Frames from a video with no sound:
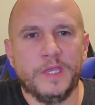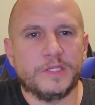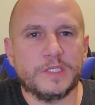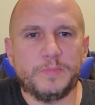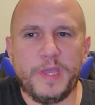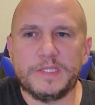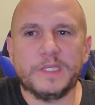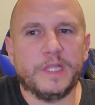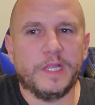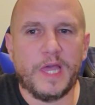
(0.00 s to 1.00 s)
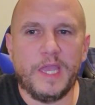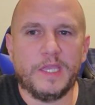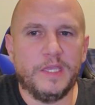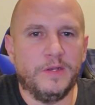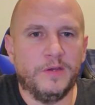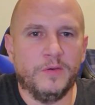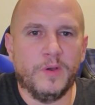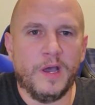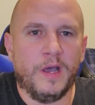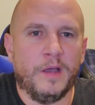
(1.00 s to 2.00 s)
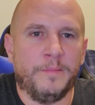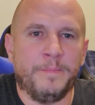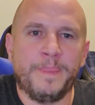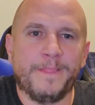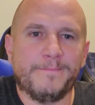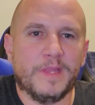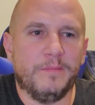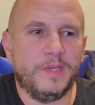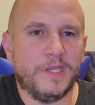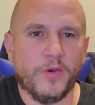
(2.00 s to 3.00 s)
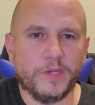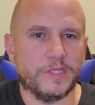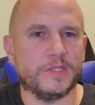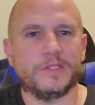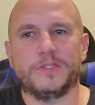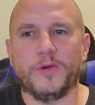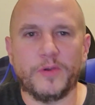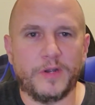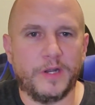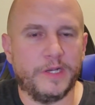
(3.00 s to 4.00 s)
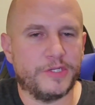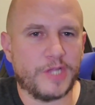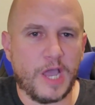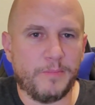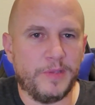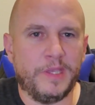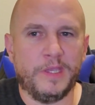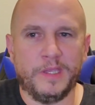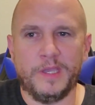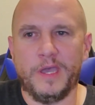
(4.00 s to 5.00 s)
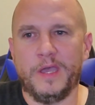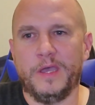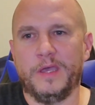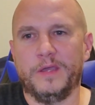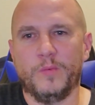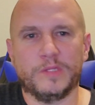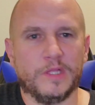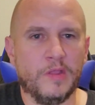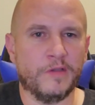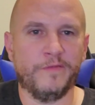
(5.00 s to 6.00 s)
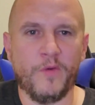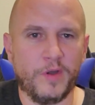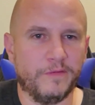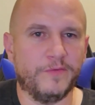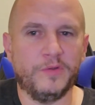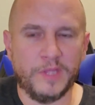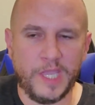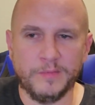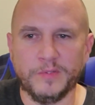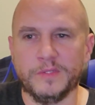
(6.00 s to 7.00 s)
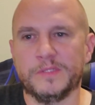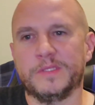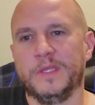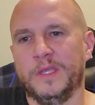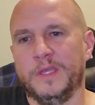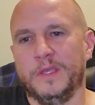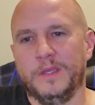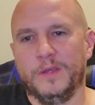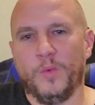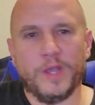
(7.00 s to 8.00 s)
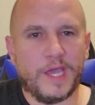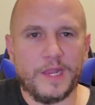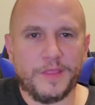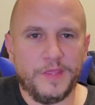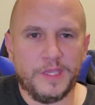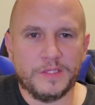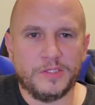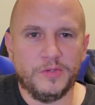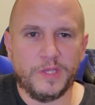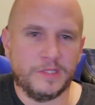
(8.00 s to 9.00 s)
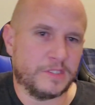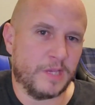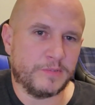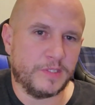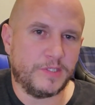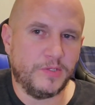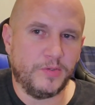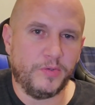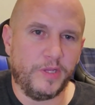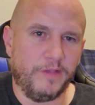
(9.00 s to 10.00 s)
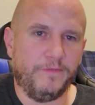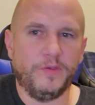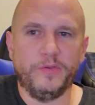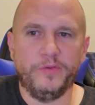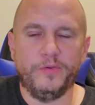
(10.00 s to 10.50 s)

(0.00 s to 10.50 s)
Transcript: just basically like, you know, kind of thing, but me just going to the store and shopping, me going to the store and shopping, what kind of things you can substitute if you,